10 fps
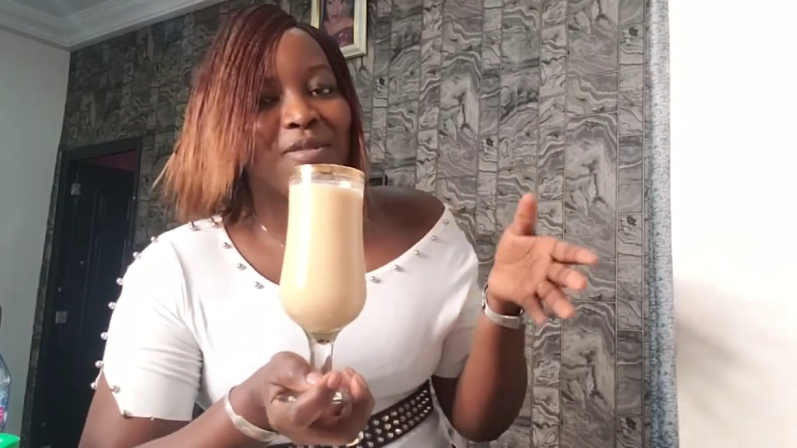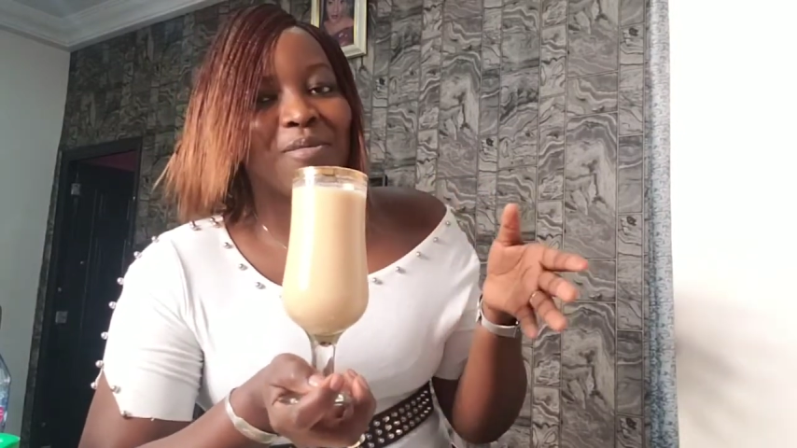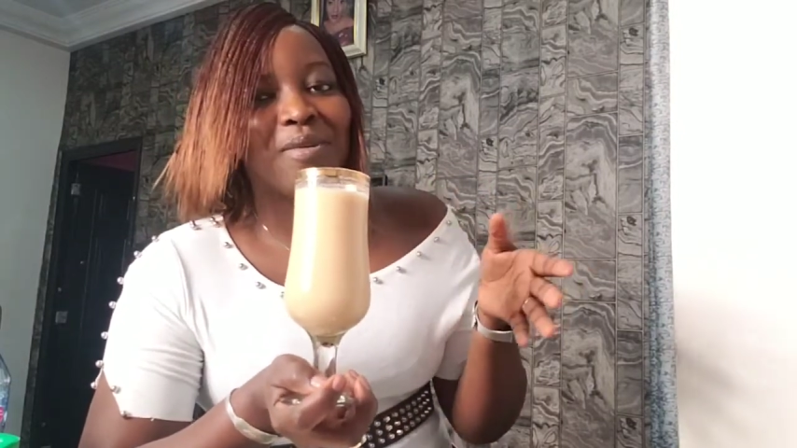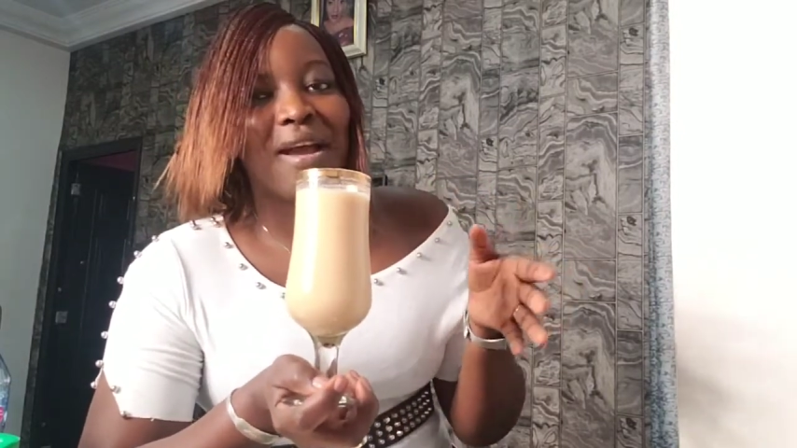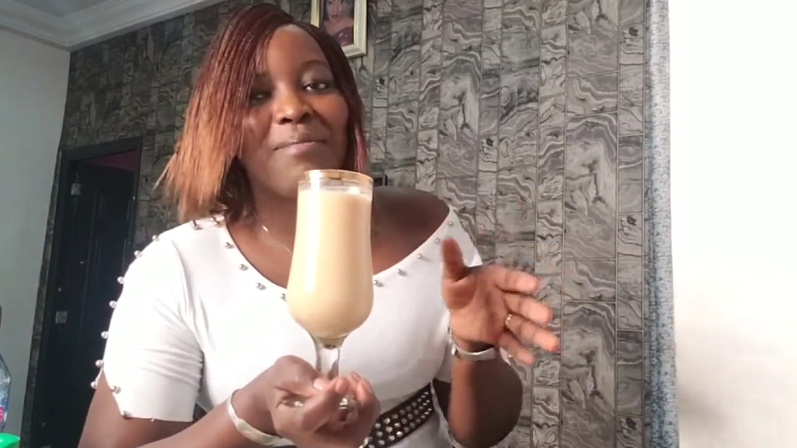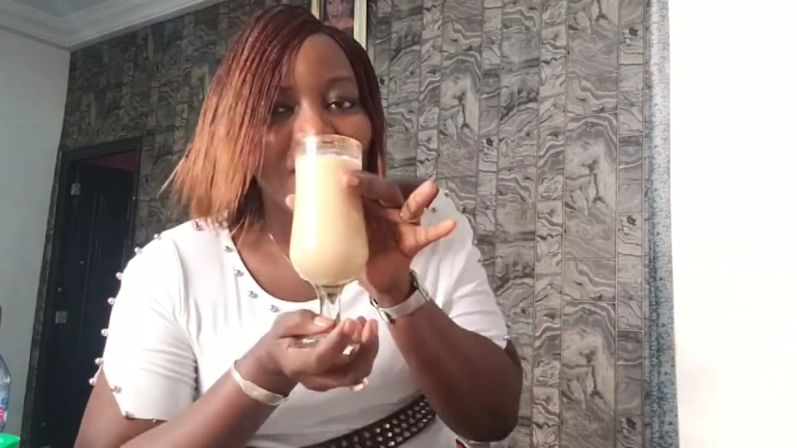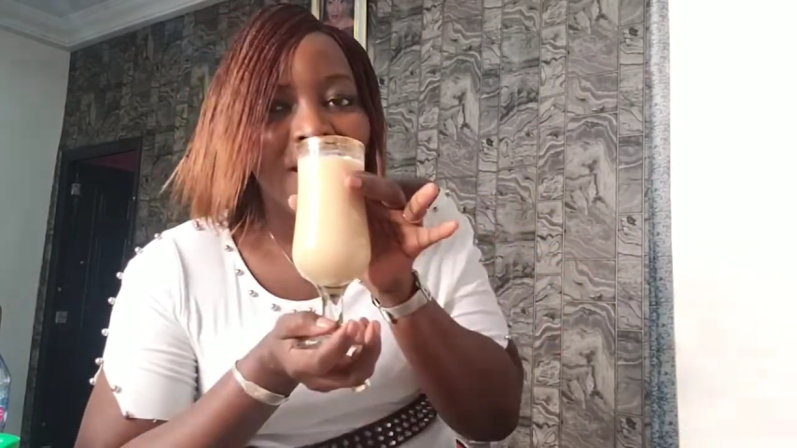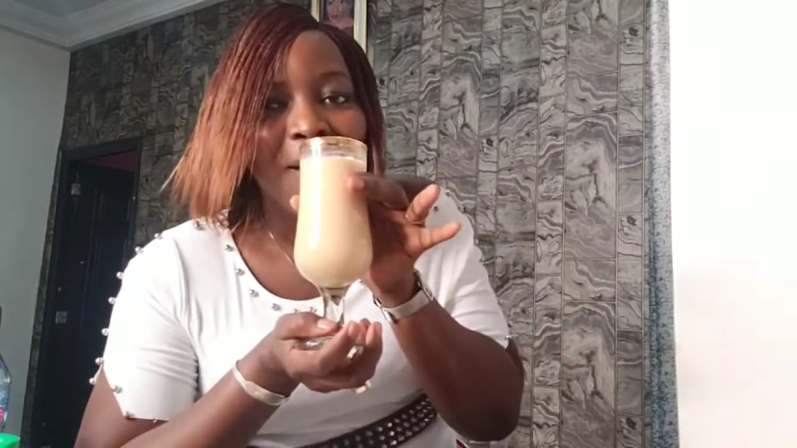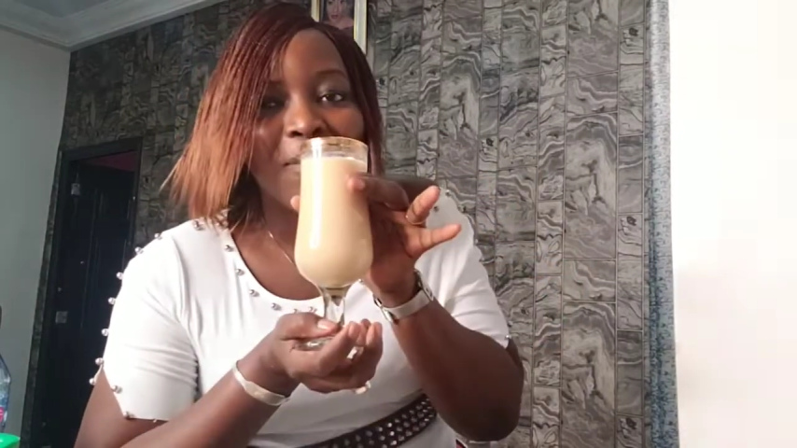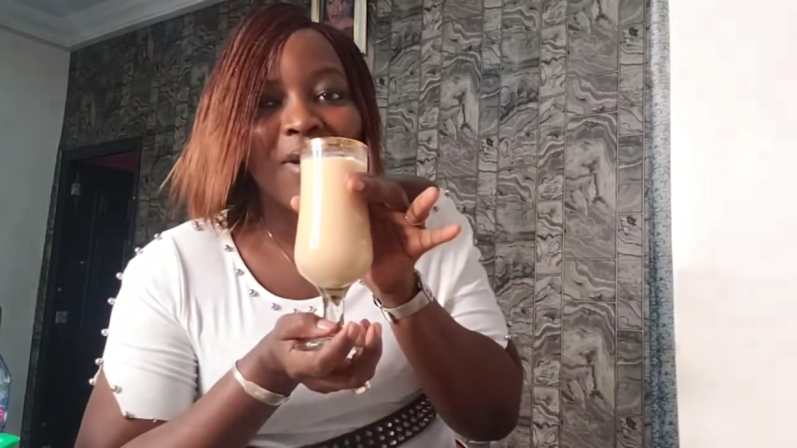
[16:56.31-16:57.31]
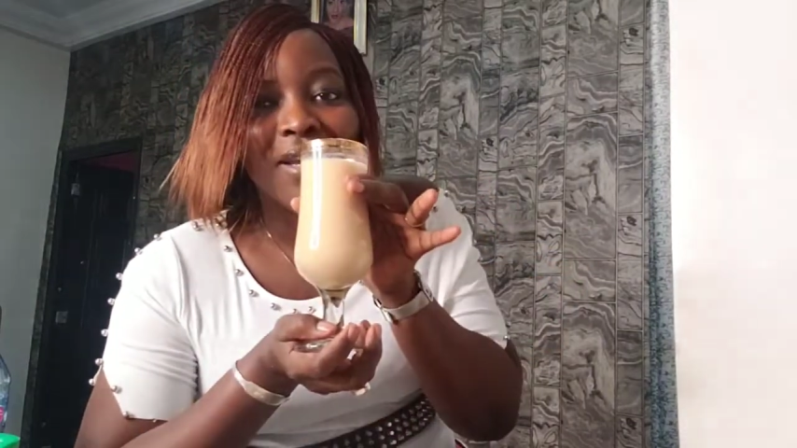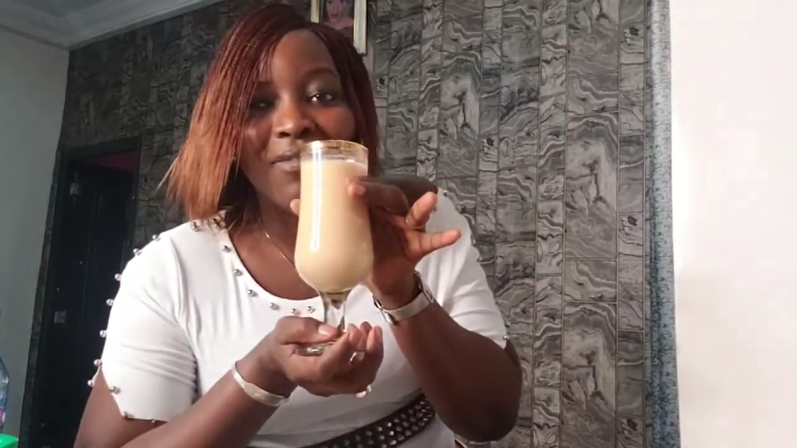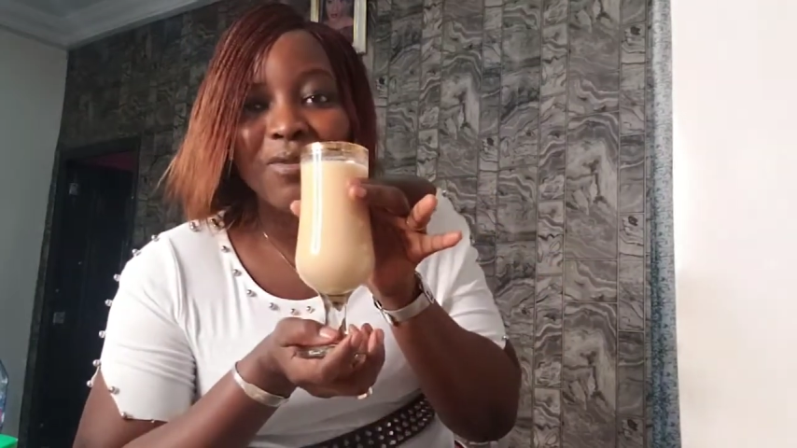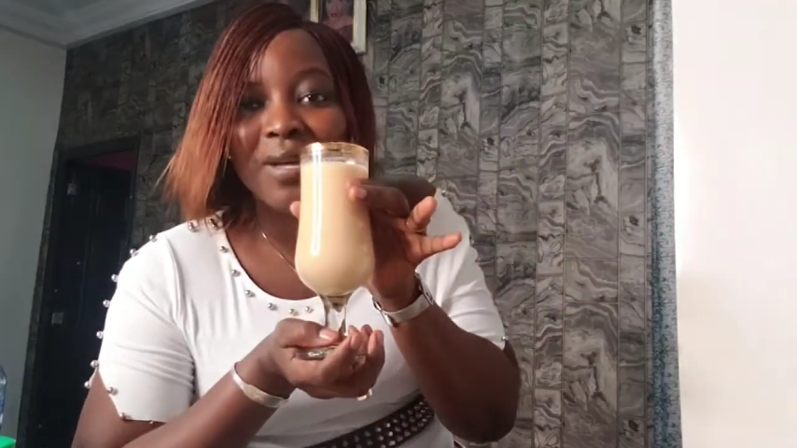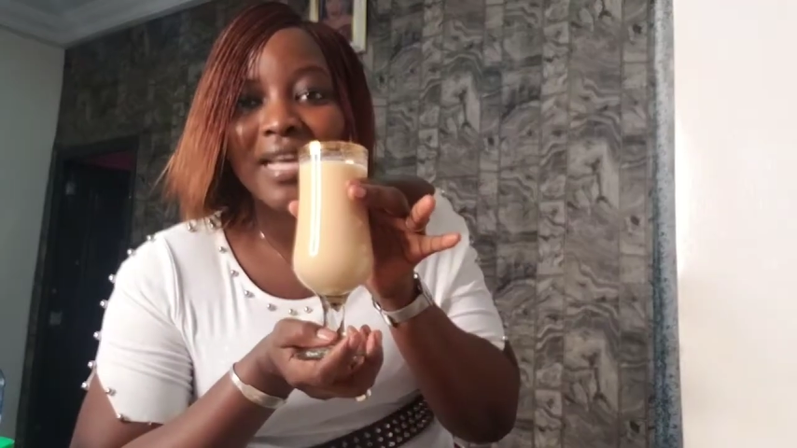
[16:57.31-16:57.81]
subscribe, I'm gonna
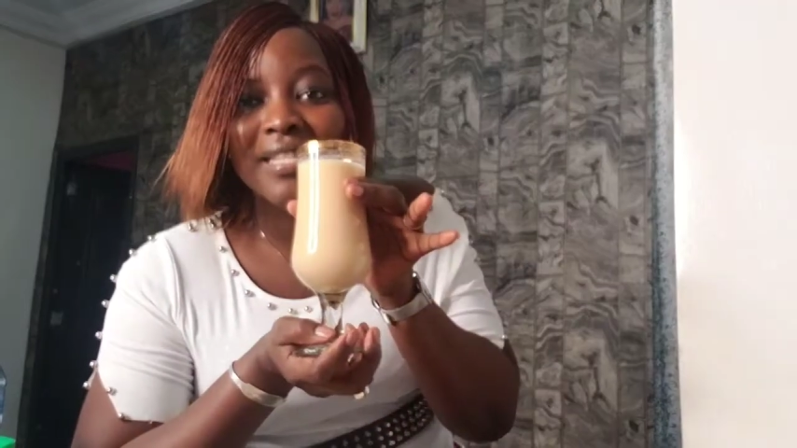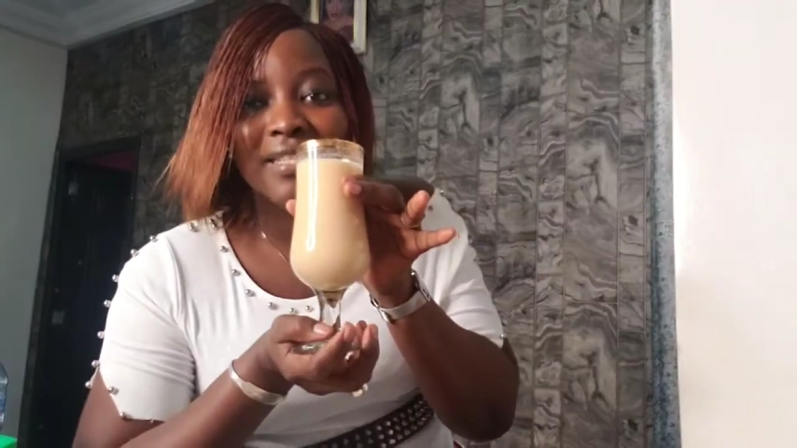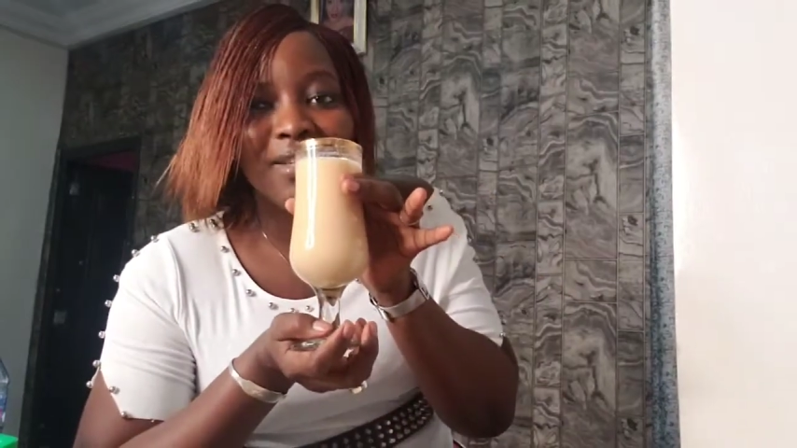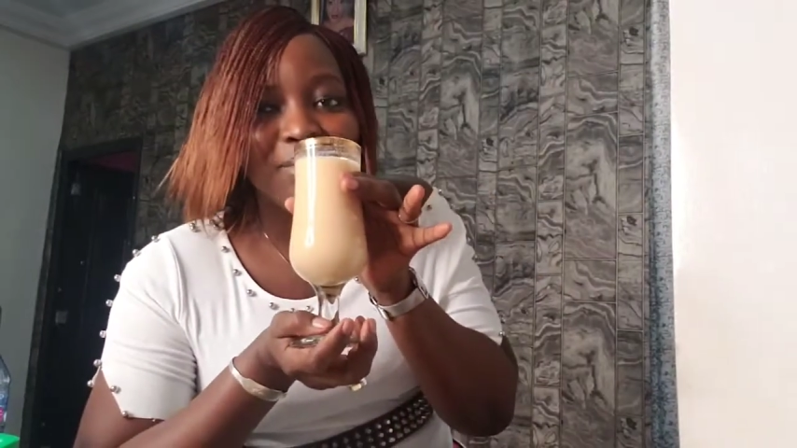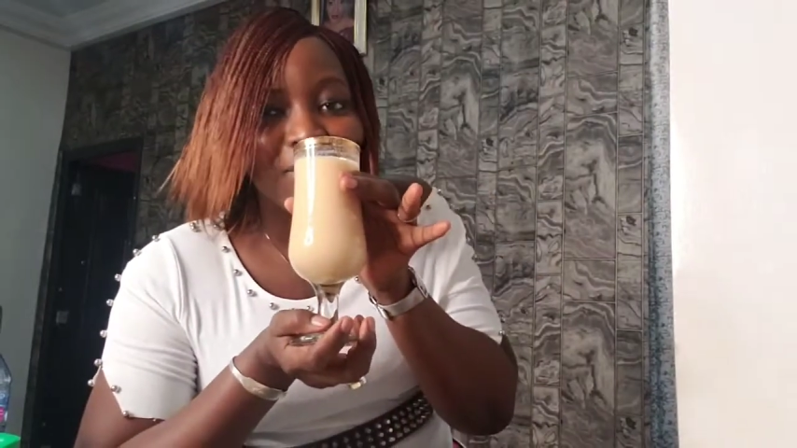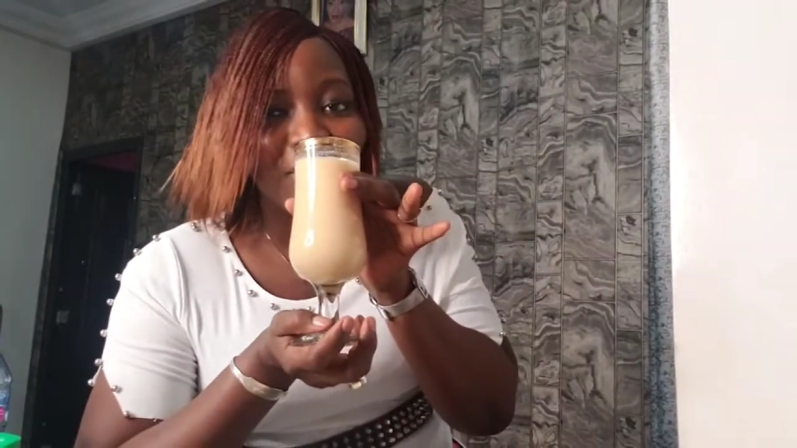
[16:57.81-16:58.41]
give you guys a sip.